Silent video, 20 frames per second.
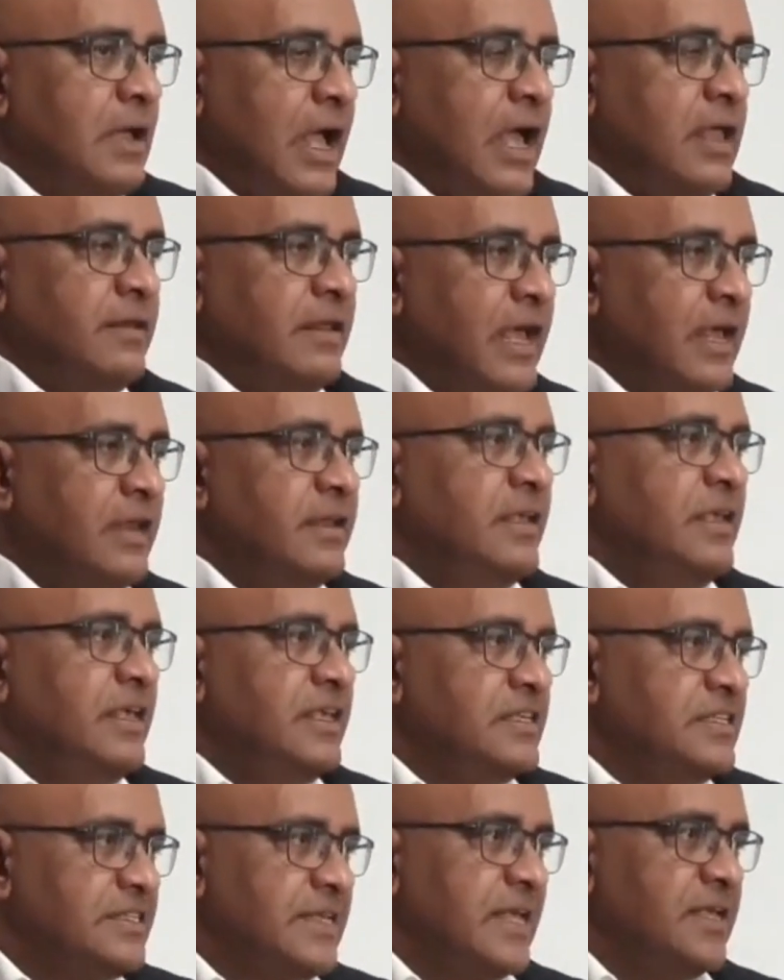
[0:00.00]
And then
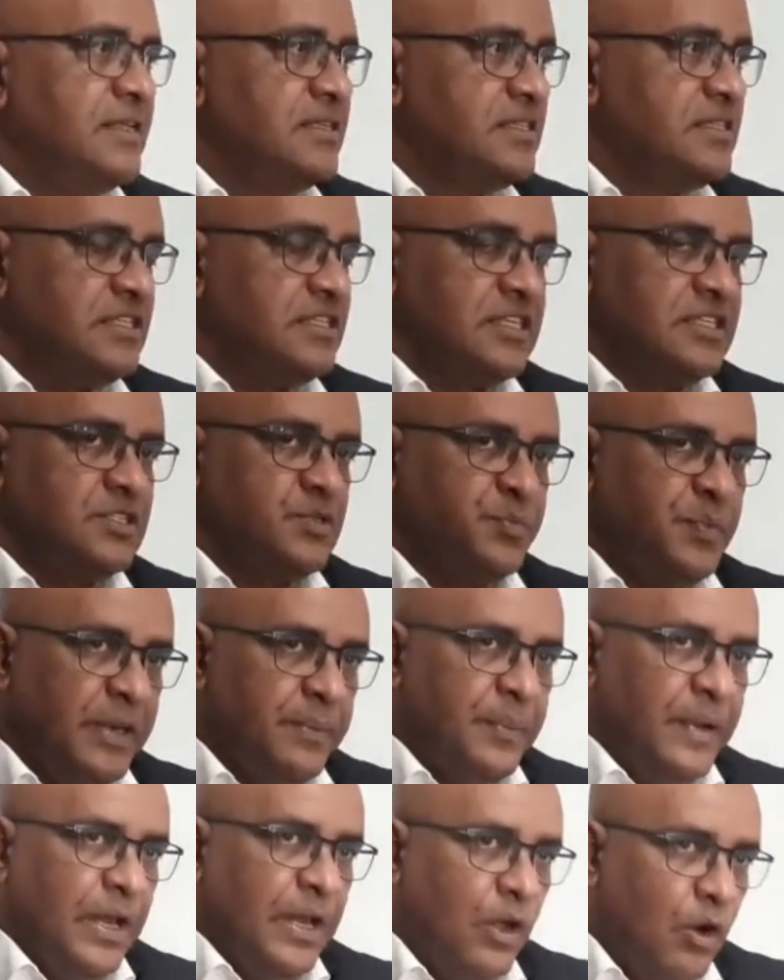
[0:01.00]
he sends his
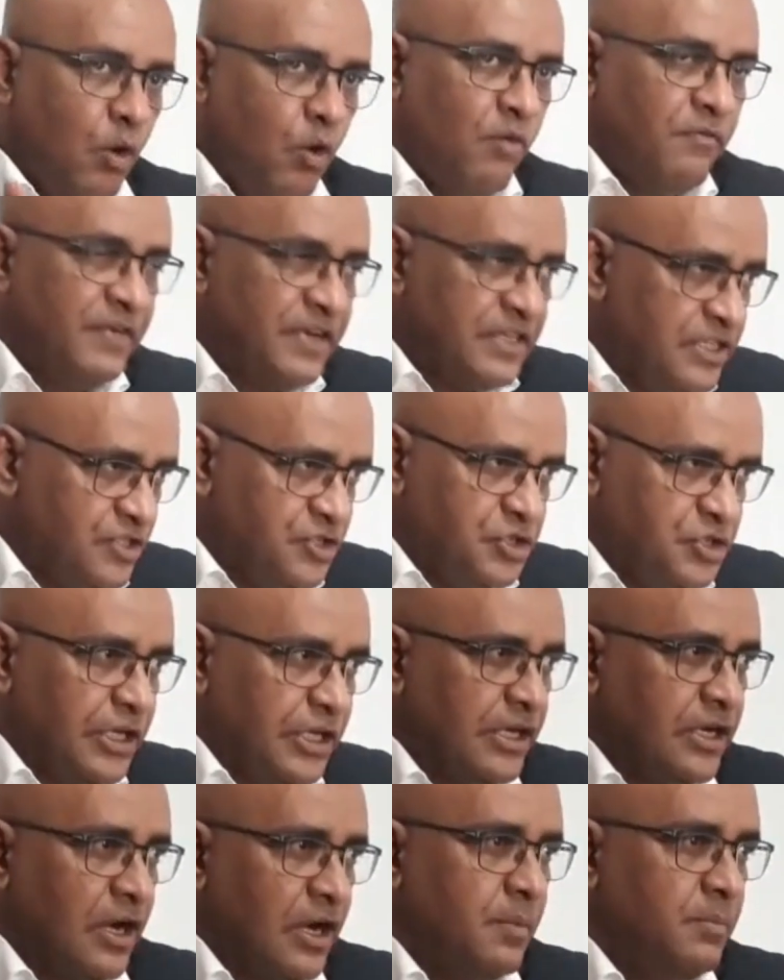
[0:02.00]
people over to
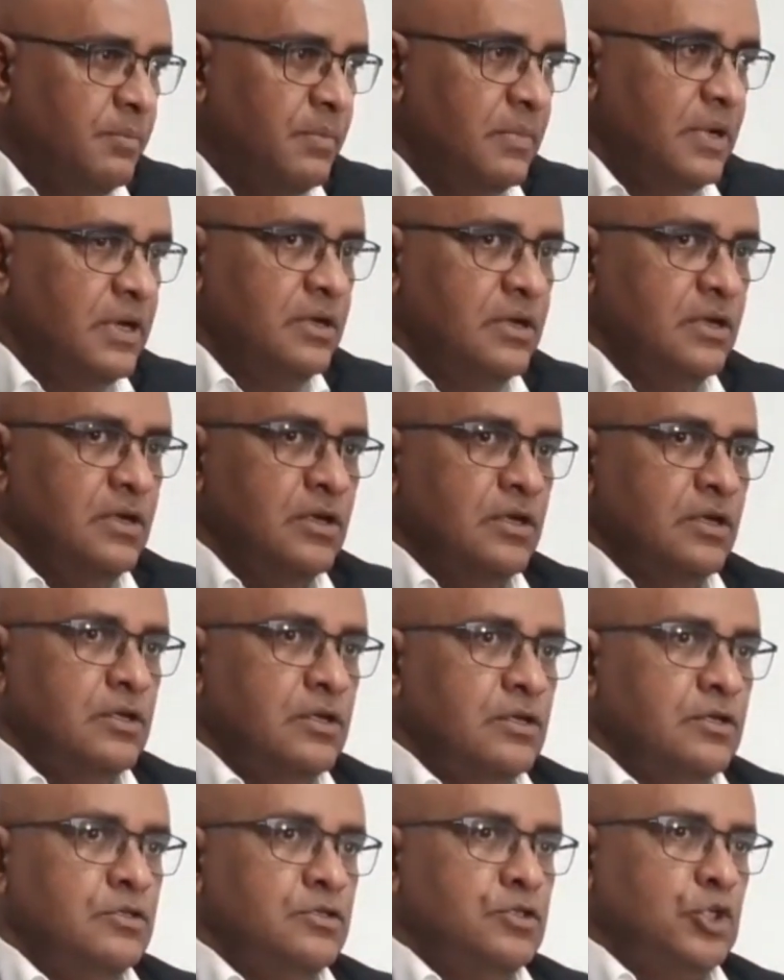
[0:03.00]
GCOM
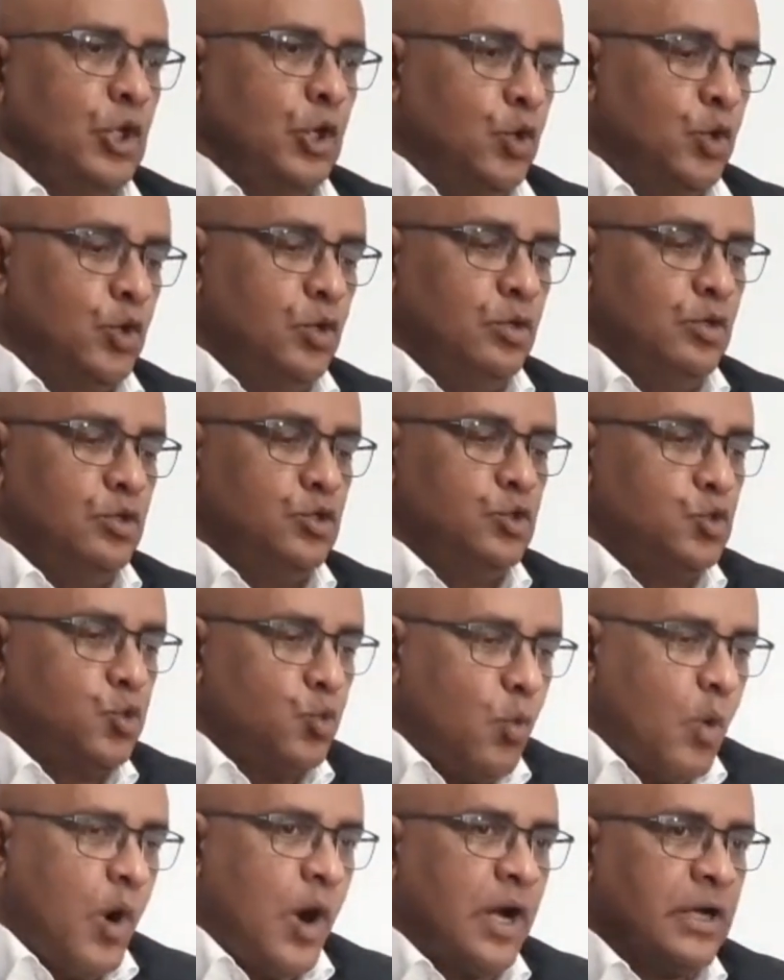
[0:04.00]
to
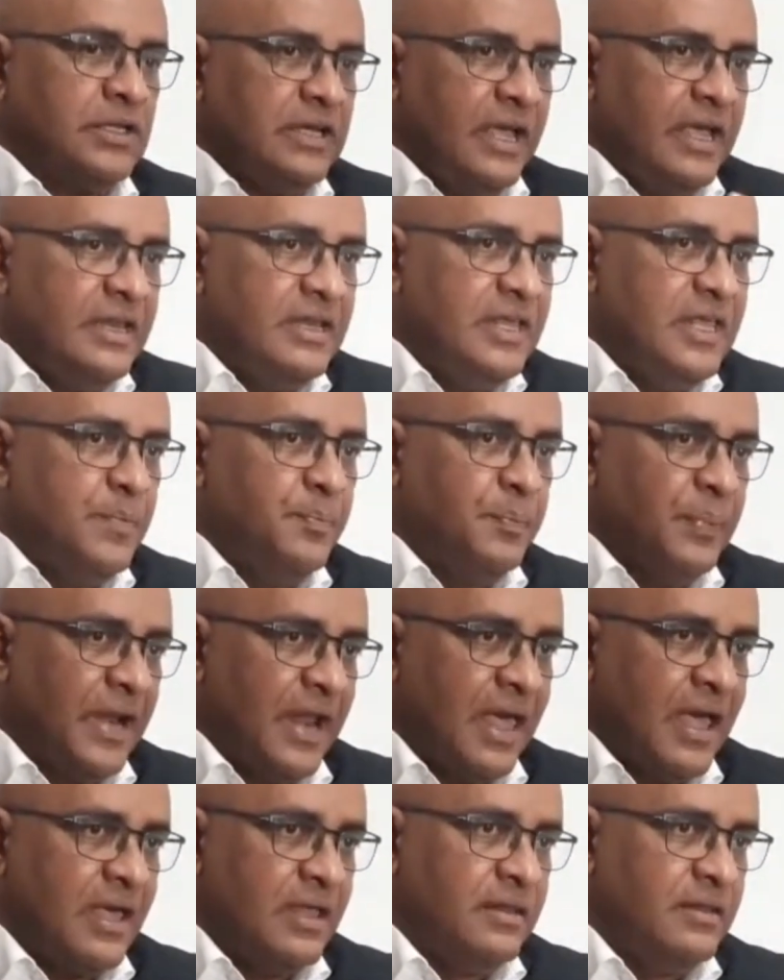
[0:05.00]
thwart any
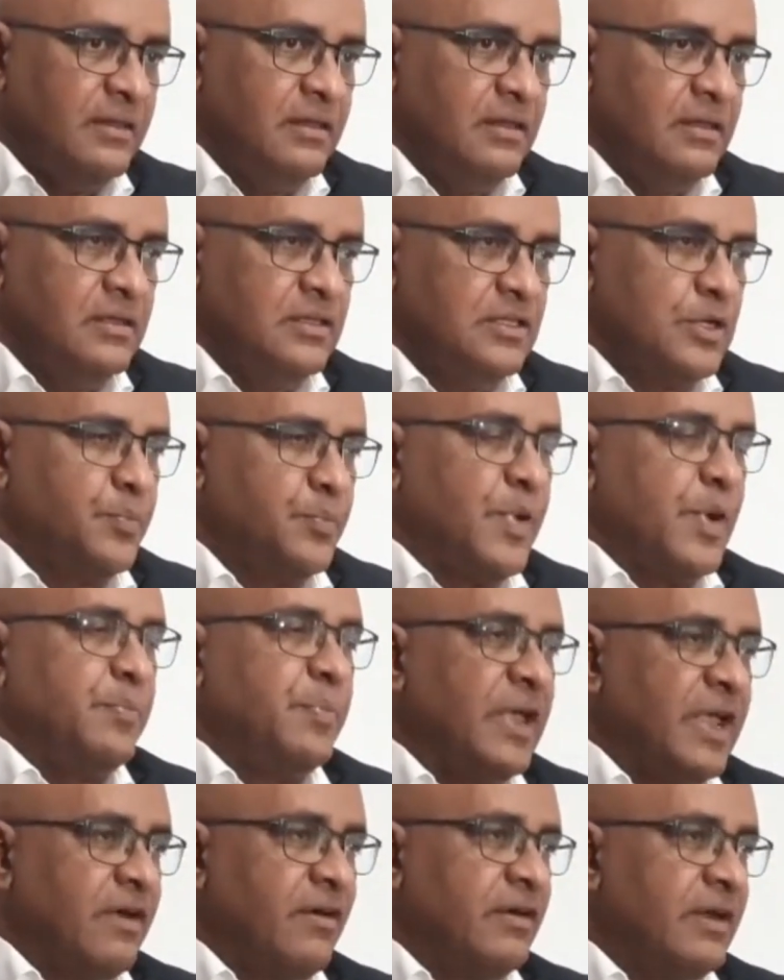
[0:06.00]
plan to
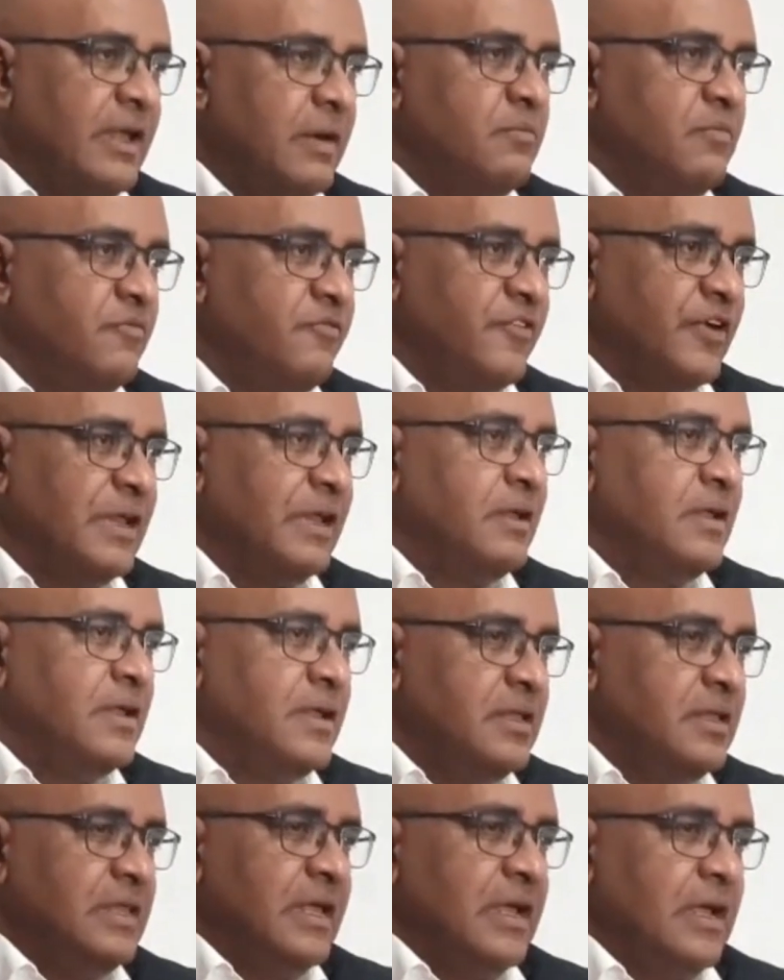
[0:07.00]
prepare them for
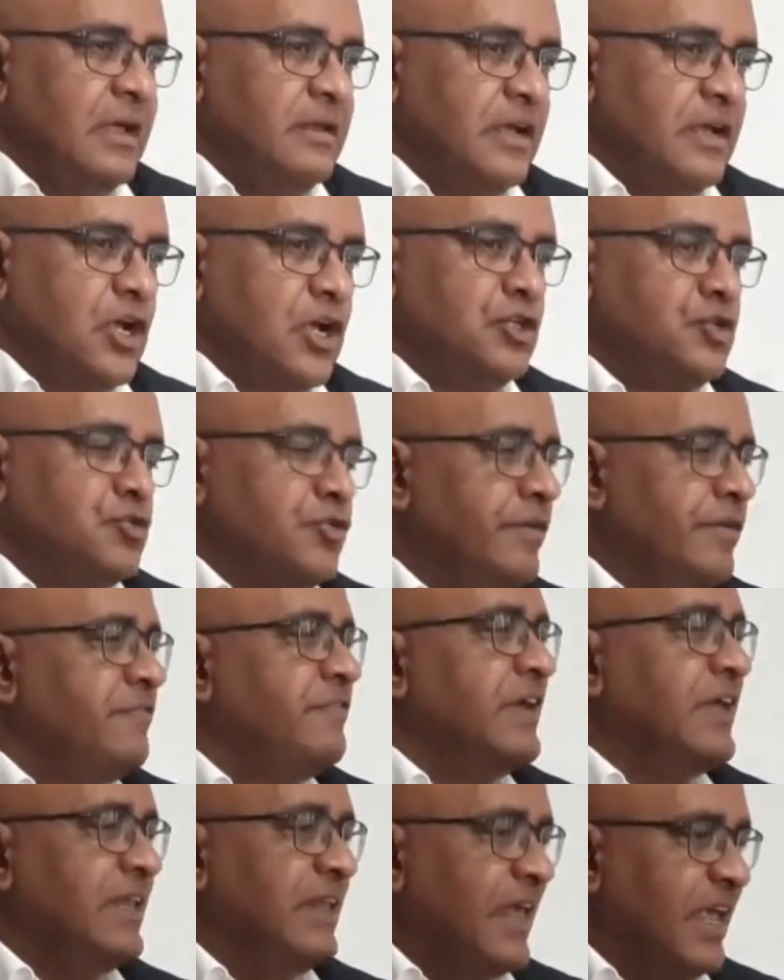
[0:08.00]
the country
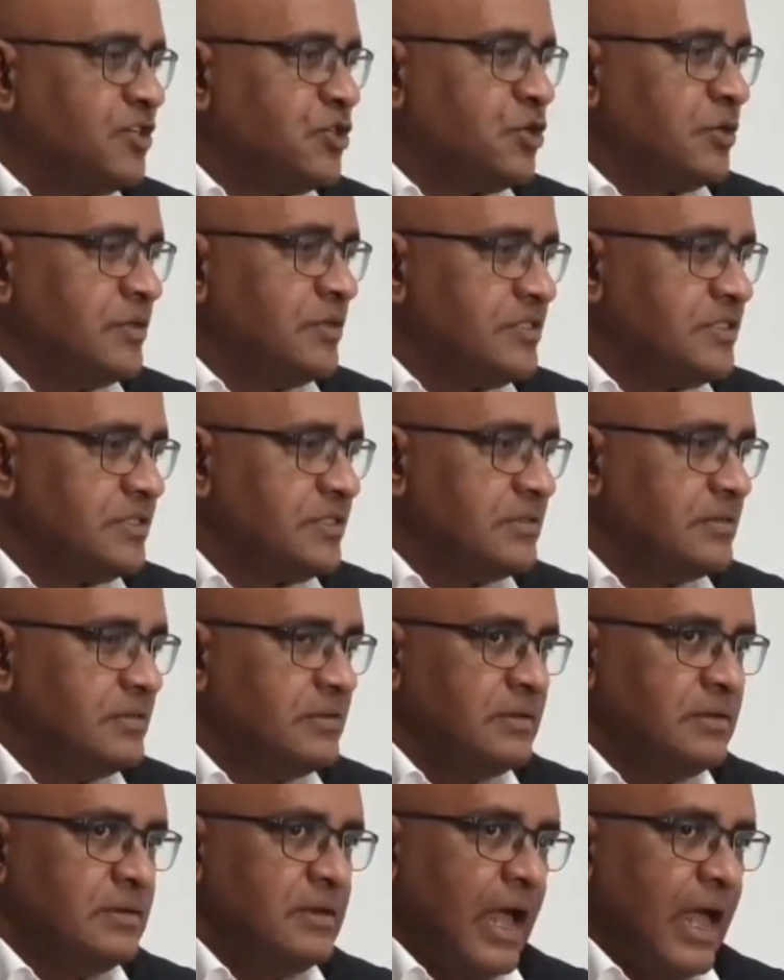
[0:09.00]
for elections.
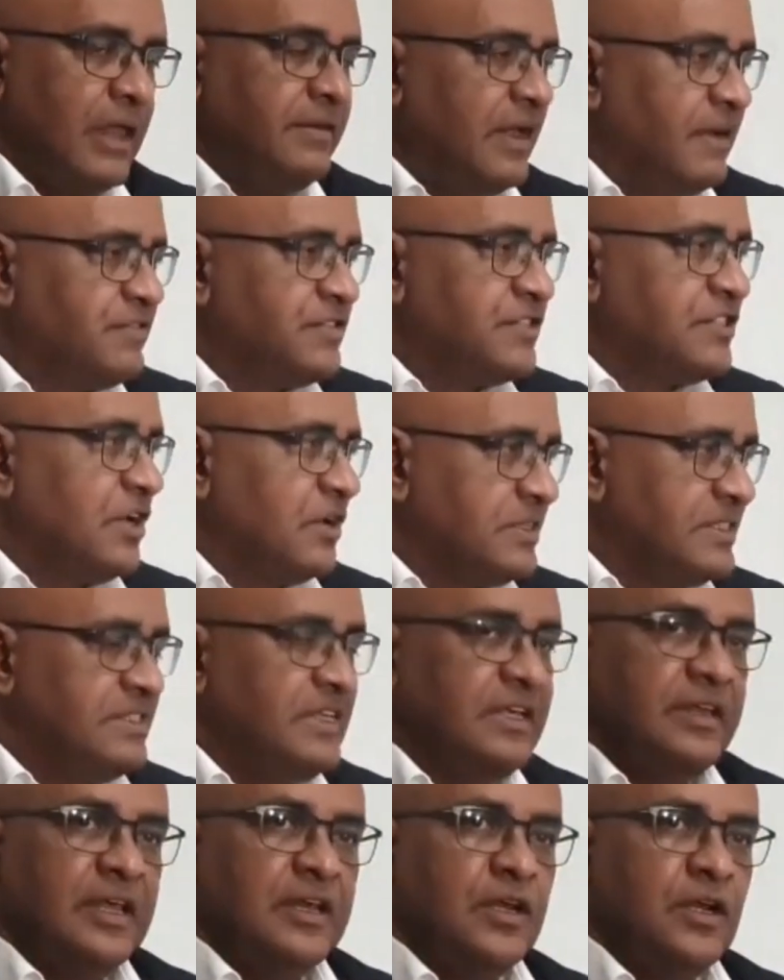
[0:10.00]
And they have
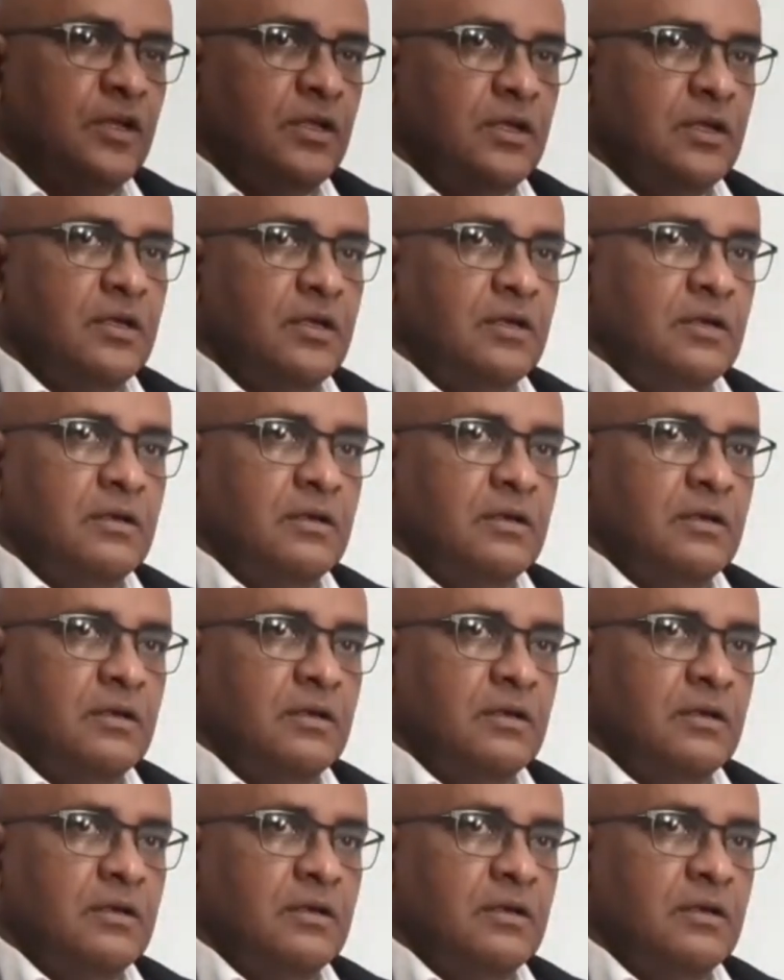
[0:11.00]
succeeded